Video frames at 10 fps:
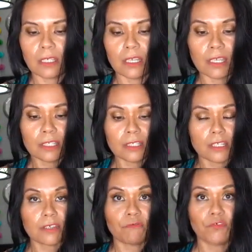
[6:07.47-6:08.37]
And
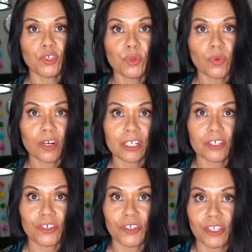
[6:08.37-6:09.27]
if you are
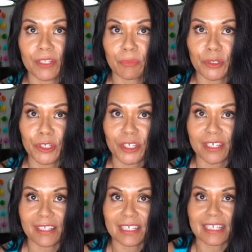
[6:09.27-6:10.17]
interested in
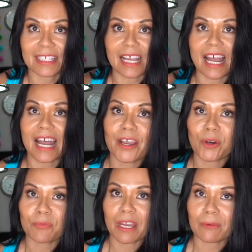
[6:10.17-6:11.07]
purchasing this, I
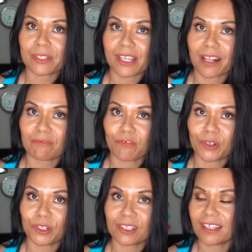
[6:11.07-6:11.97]
hope that was
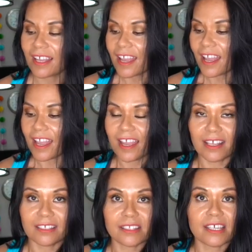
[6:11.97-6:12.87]
helpful,
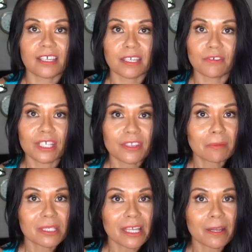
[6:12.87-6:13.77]
and give it a
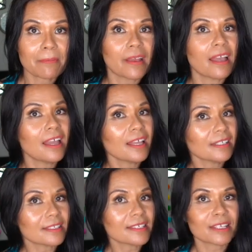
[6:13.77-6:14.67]
thumbs up
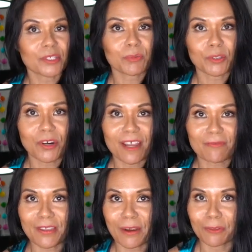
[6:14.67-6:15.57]
and subscribe.
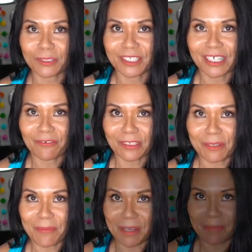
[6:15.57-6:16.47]
That will
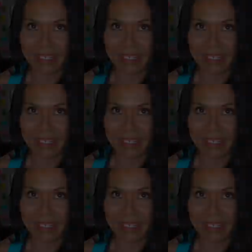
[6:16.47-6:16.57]
definitely make